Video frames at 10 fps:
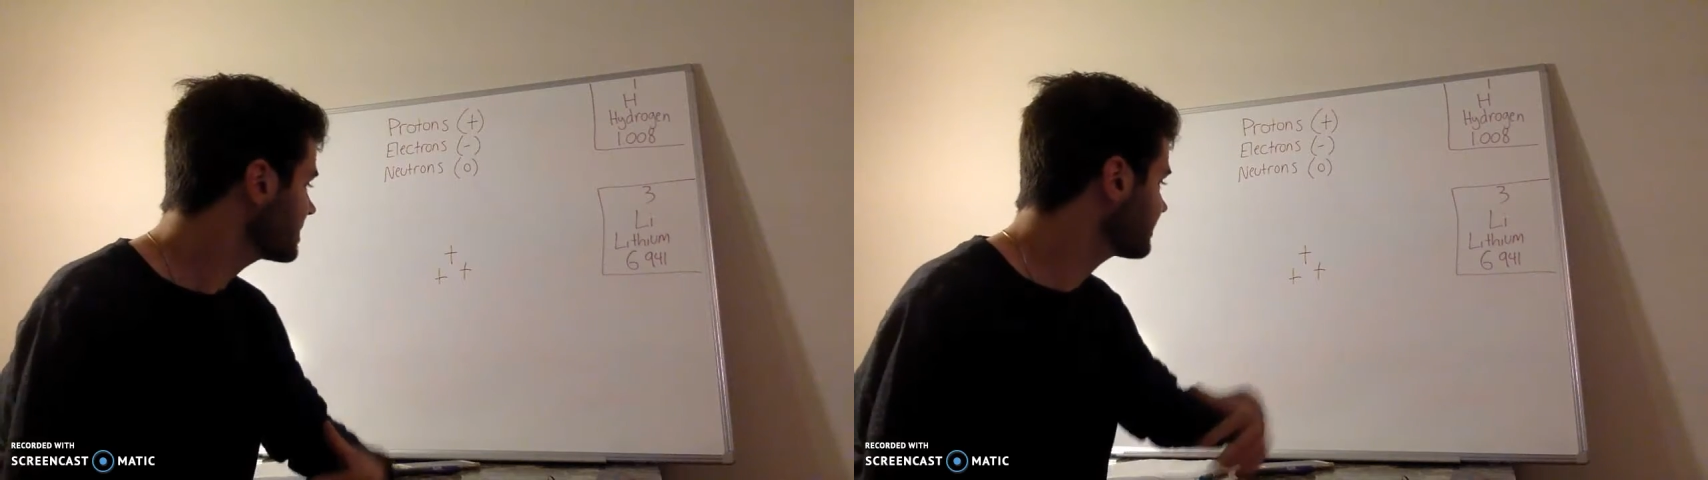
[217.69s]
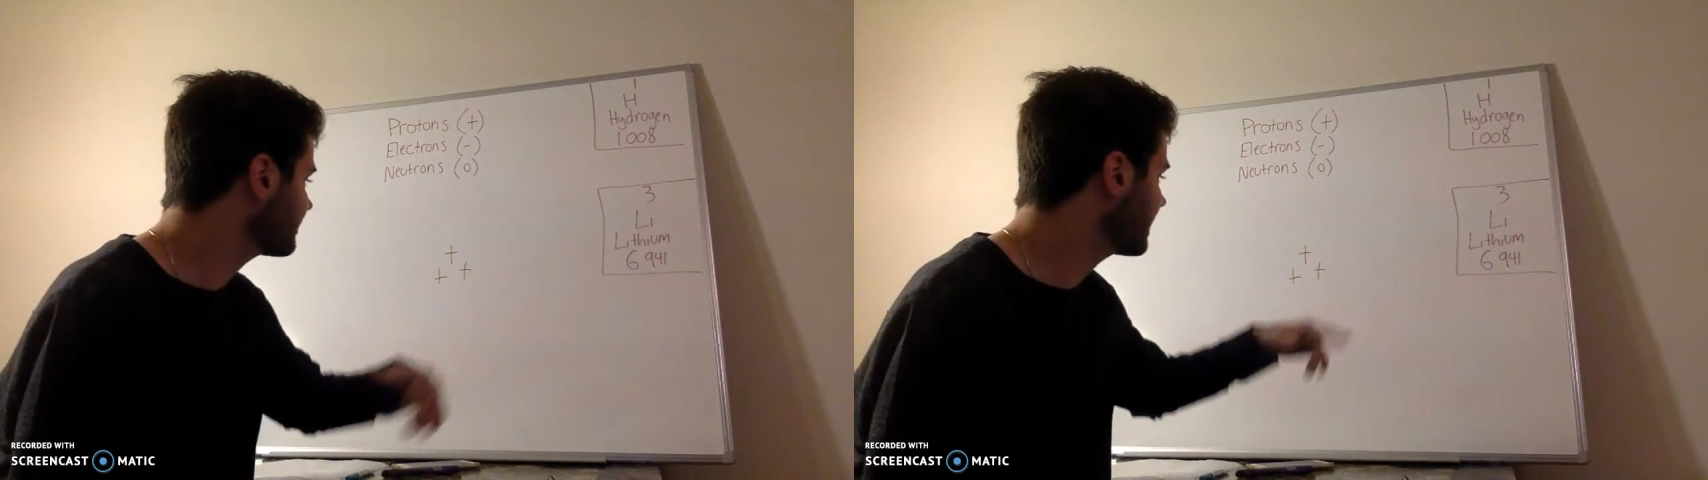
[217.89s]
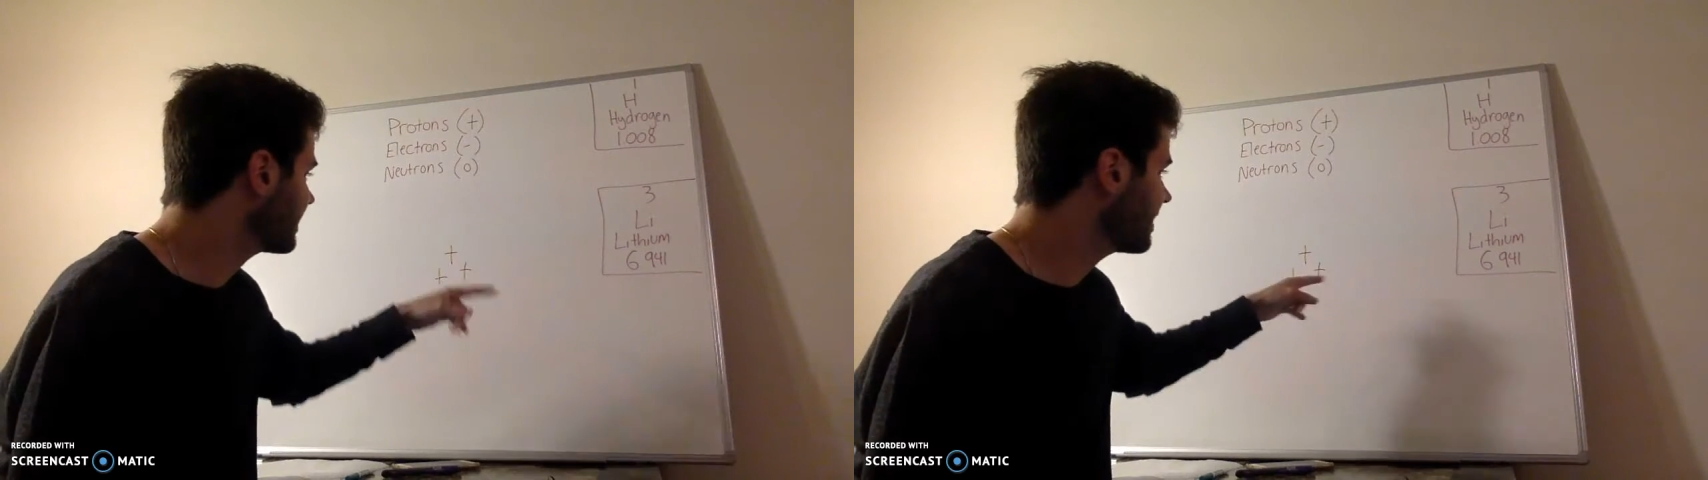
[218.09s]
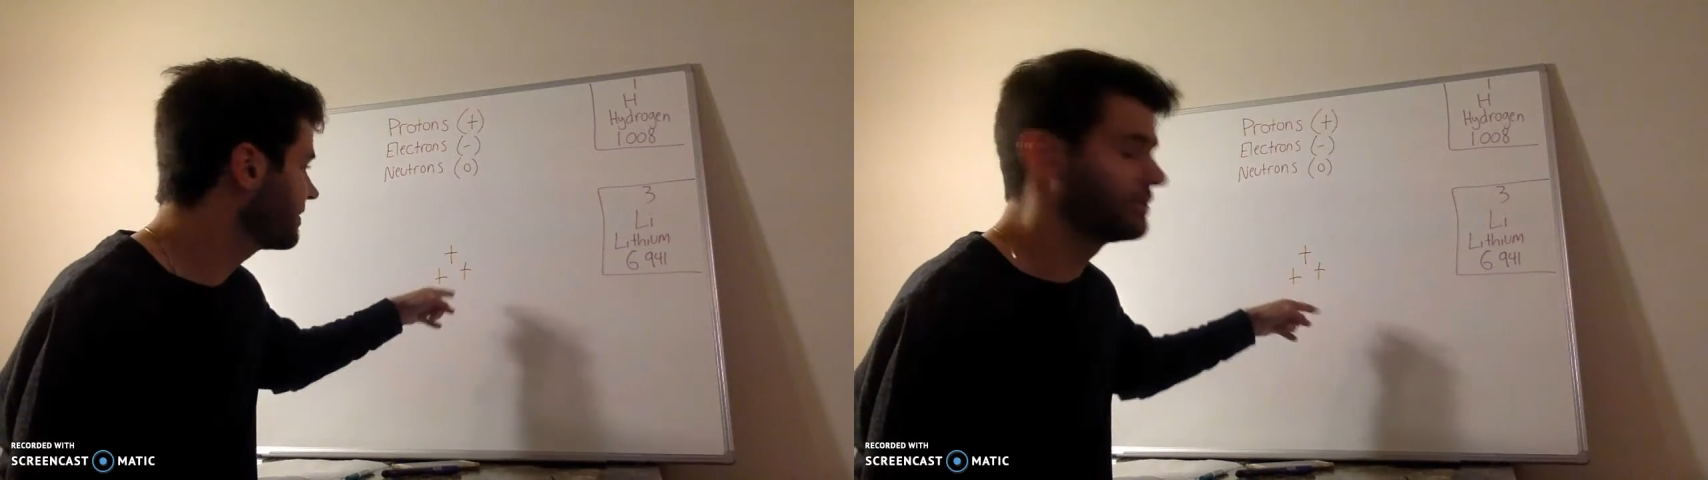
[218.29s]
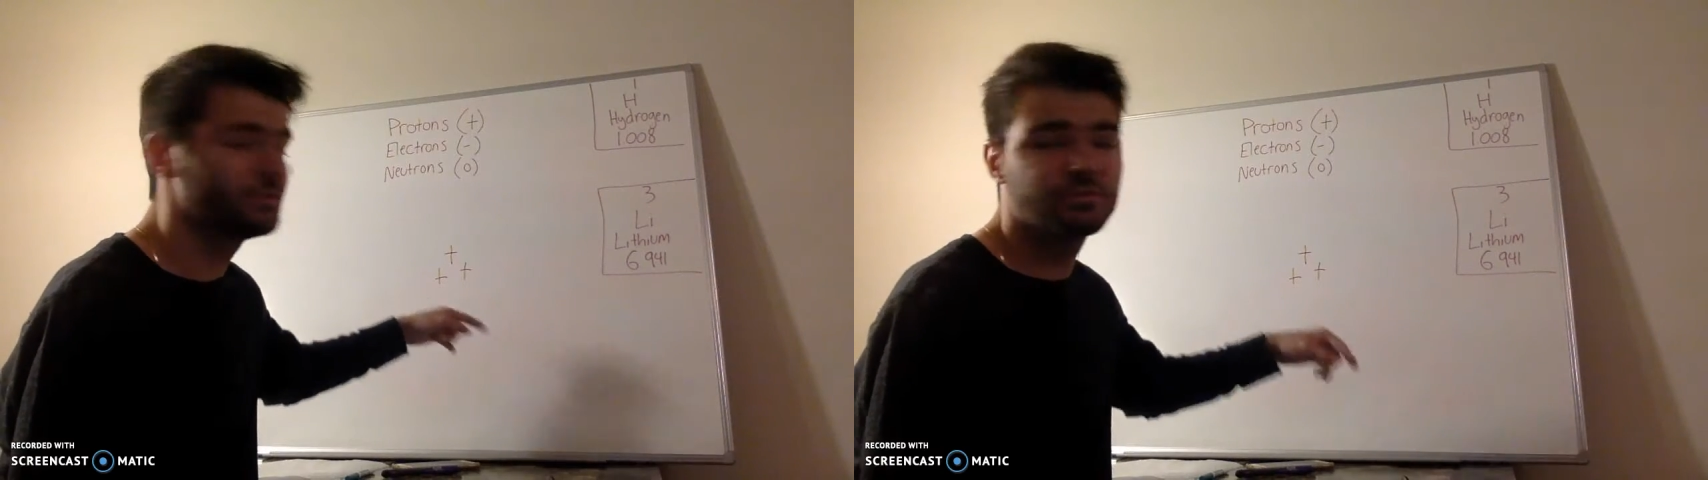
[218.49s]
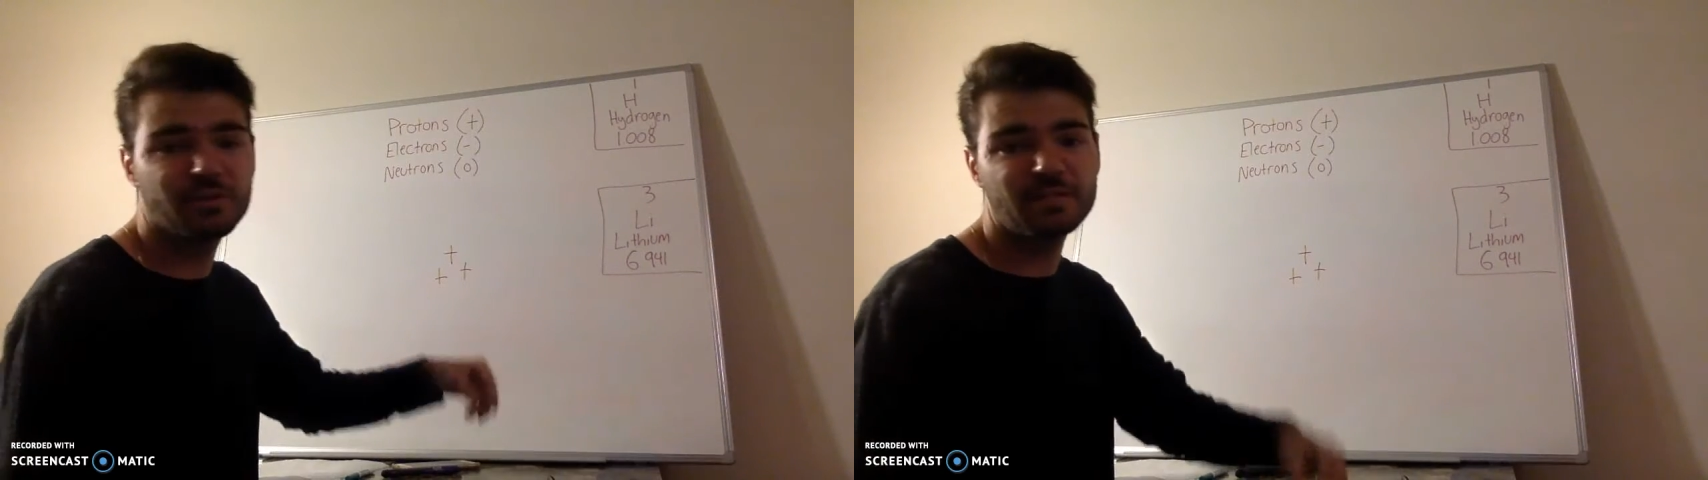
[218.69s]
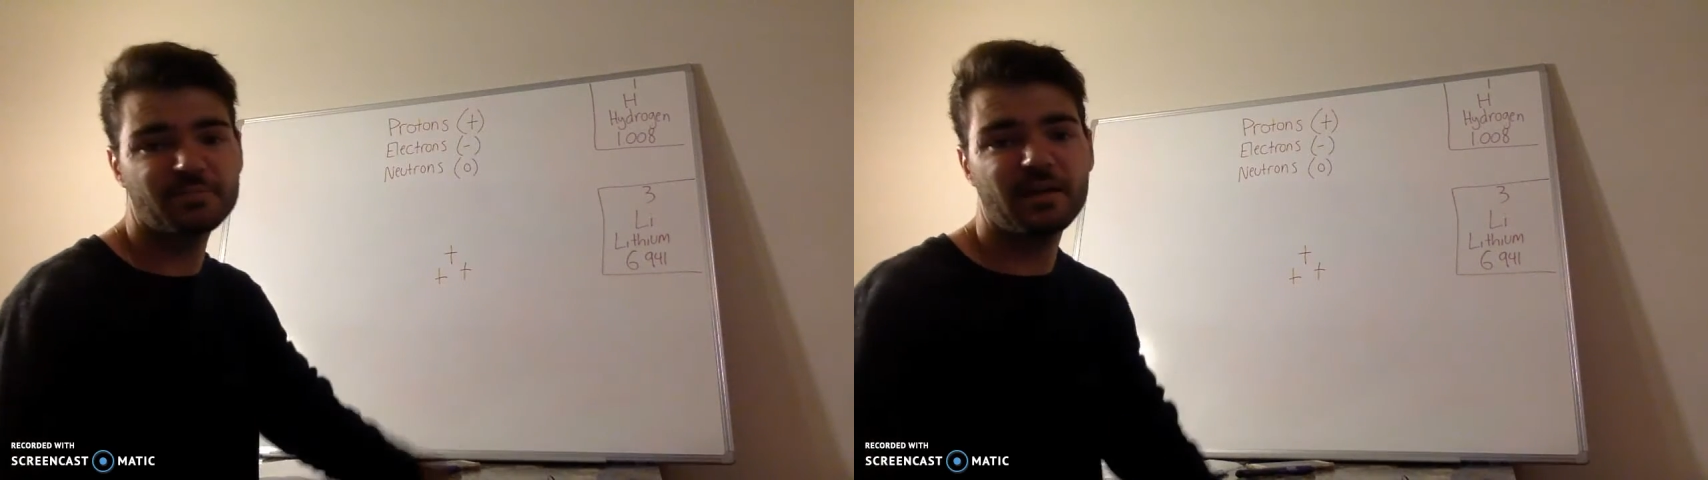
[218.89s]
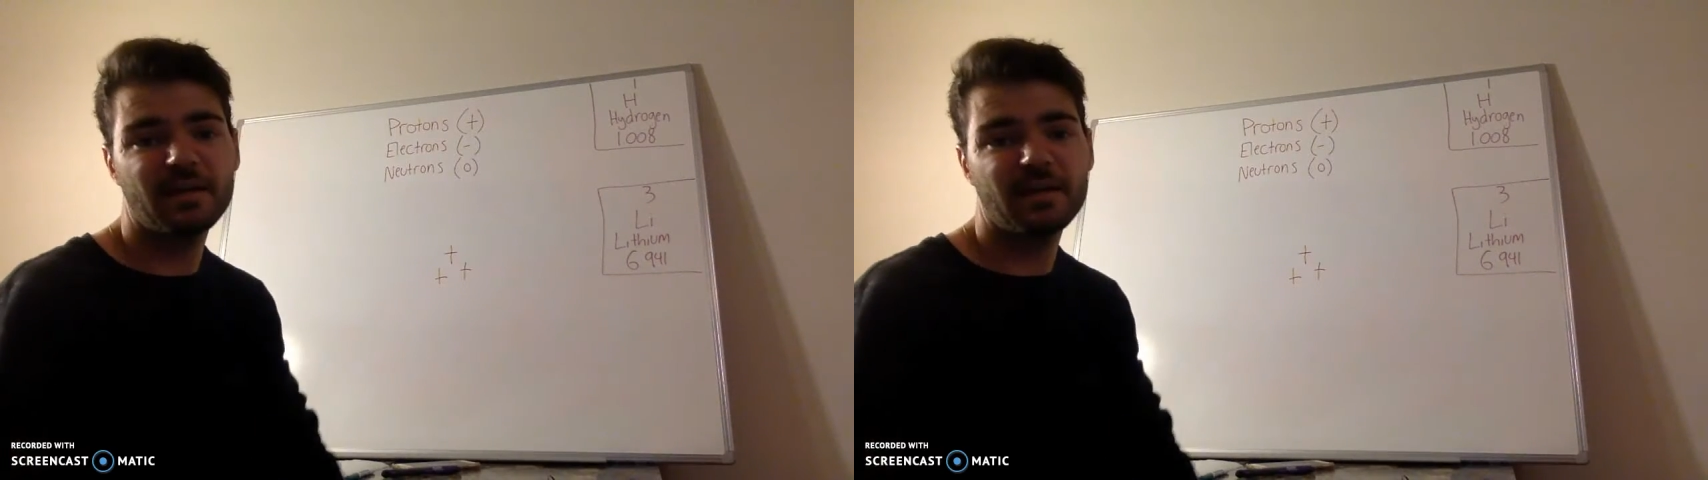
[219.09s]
To find out how many neutrons we